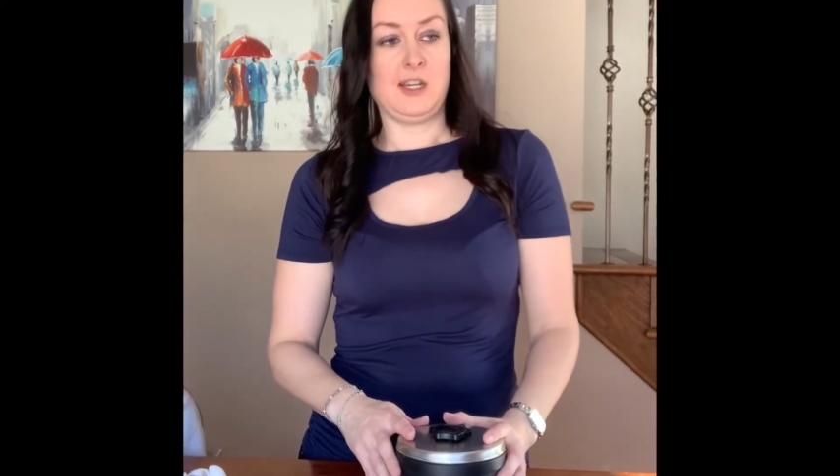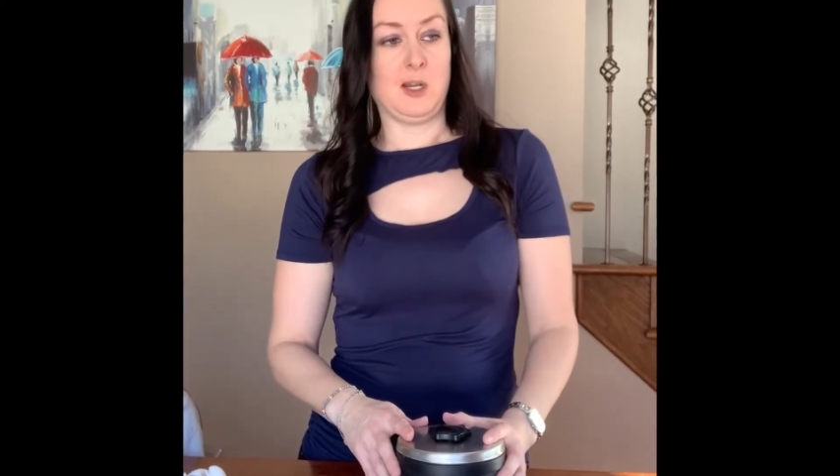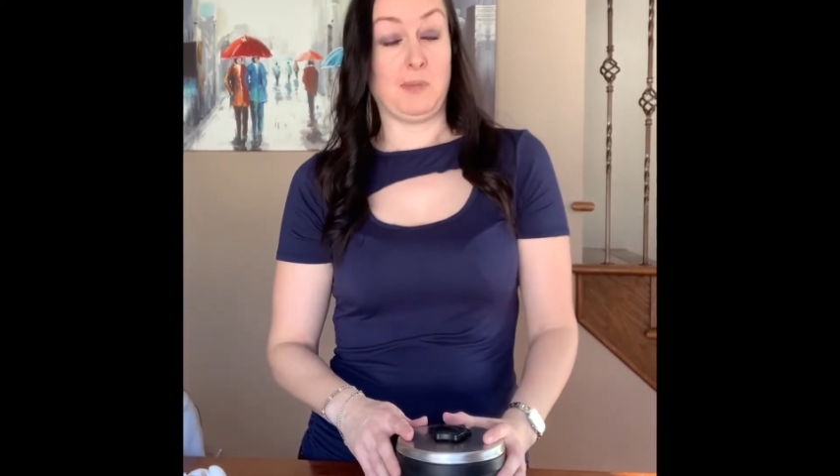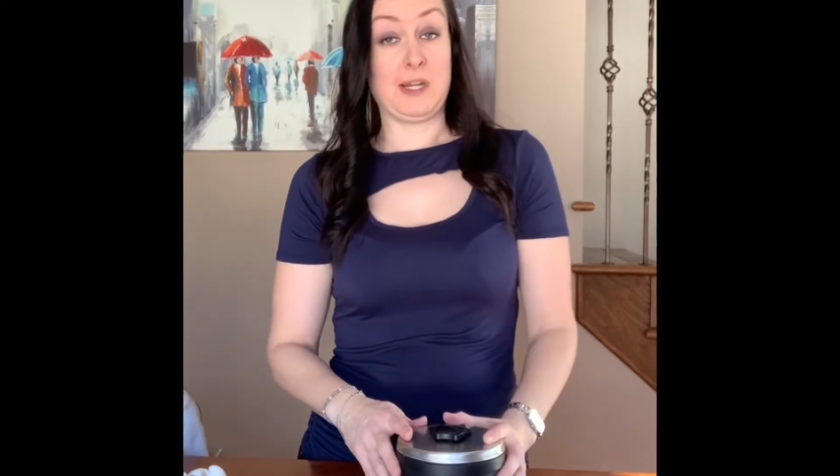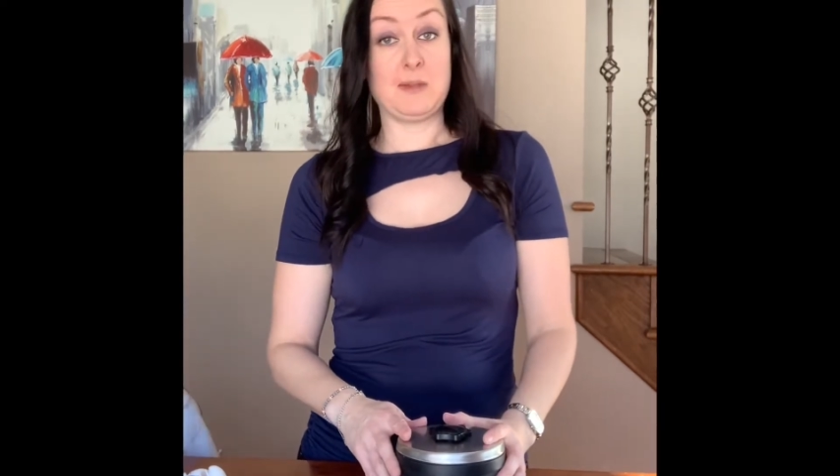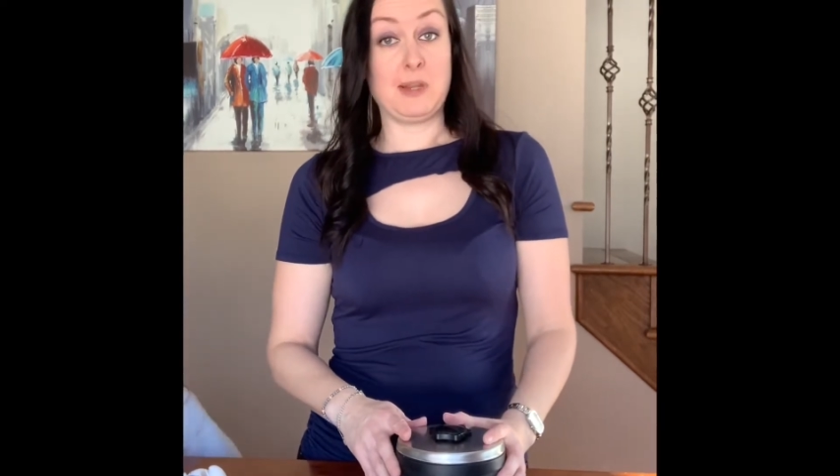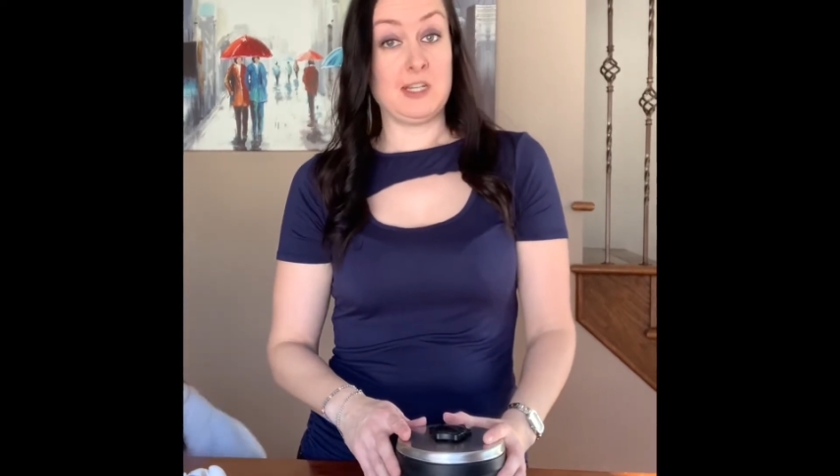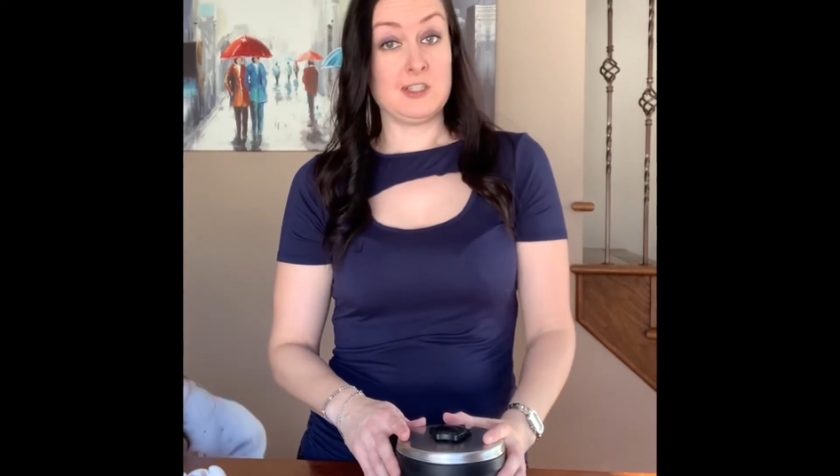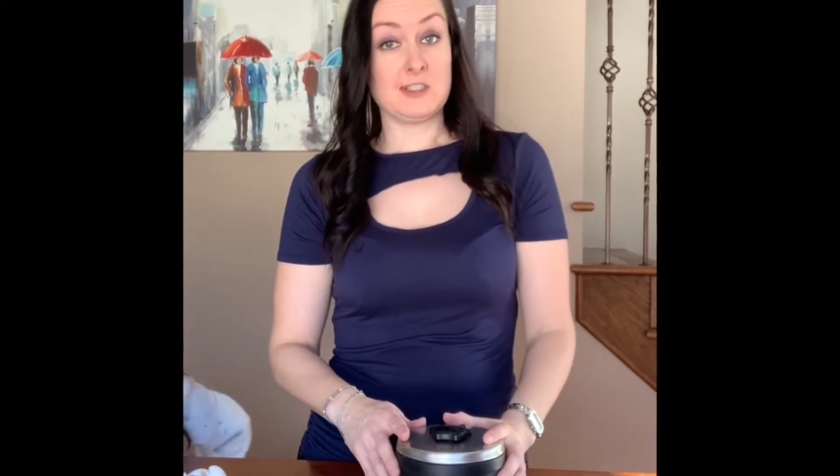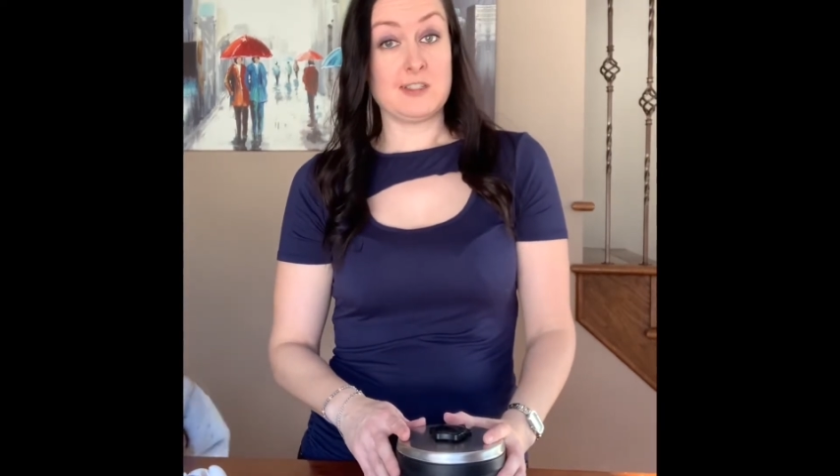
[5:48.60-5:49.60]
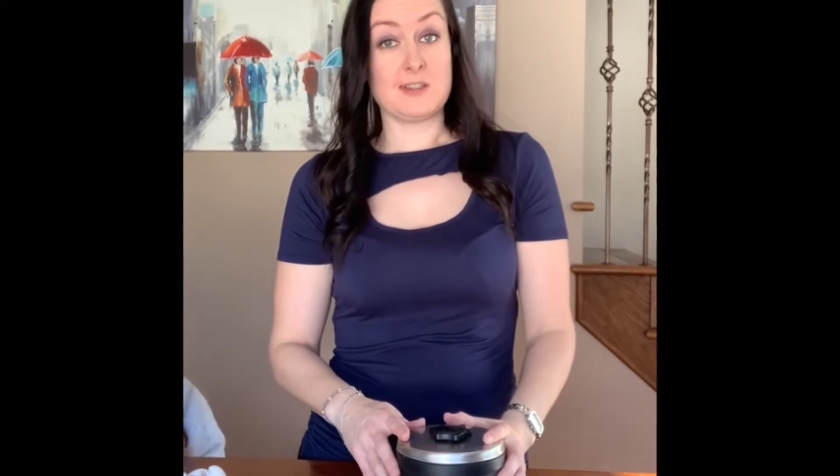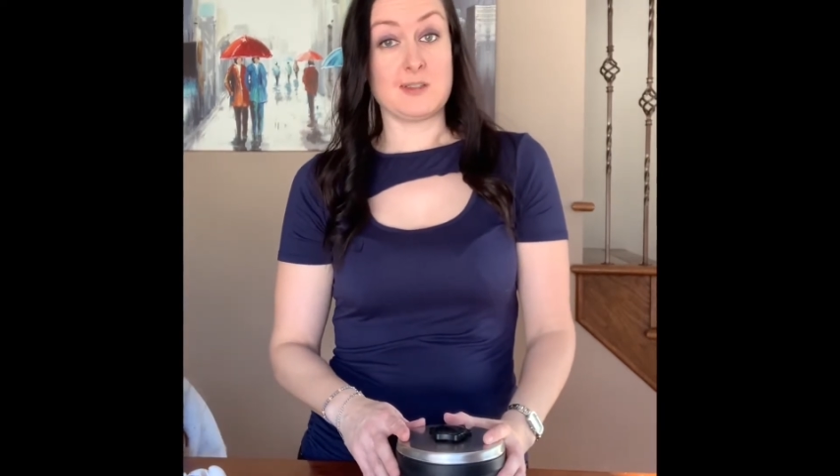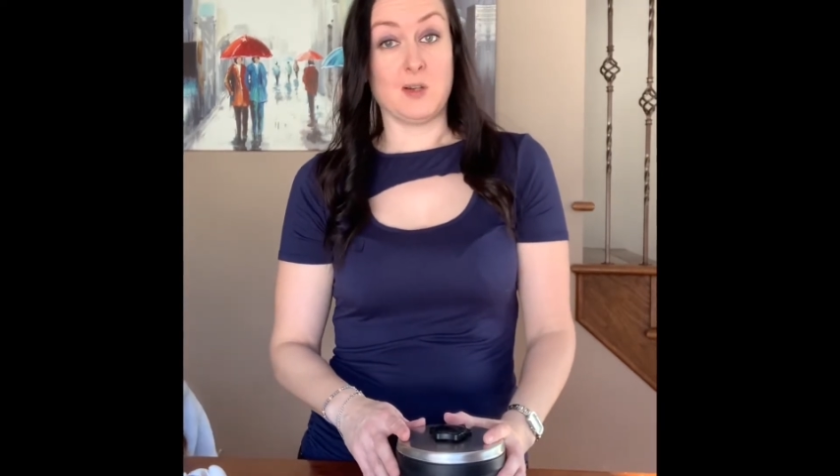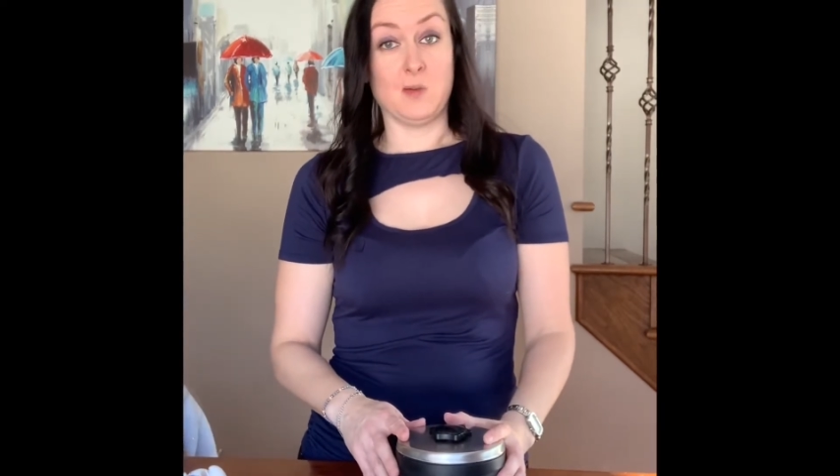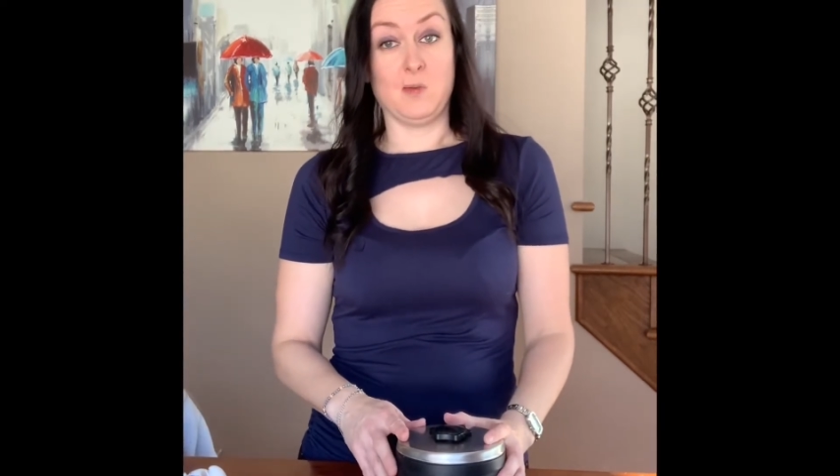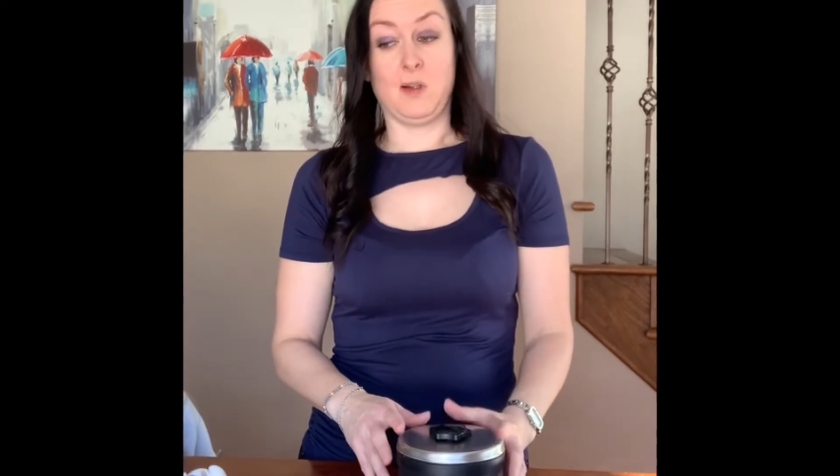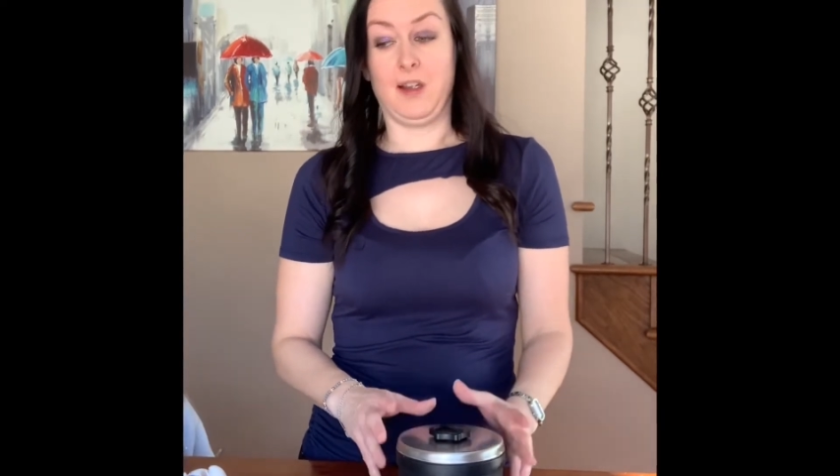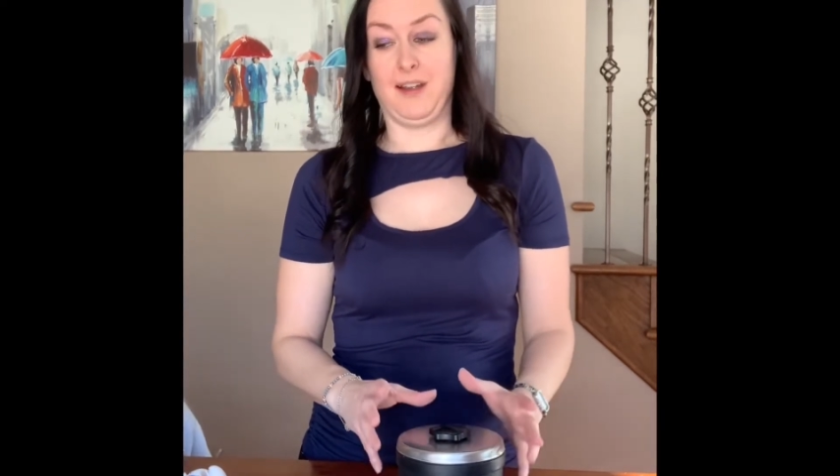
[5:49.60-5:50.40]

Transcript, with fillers: I'm pretty impatient, so